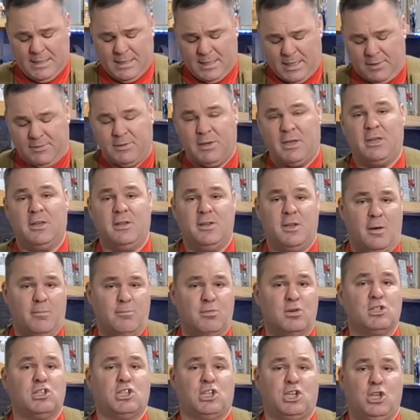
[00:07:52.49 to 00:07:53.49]
I've got a
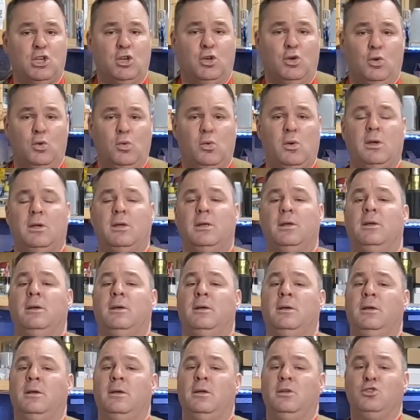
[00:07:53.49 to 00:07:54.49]
number 2
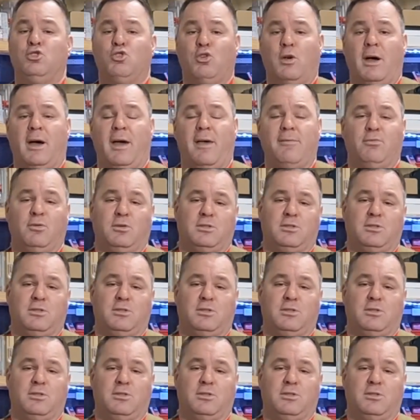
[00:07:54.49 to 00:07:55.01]
drive,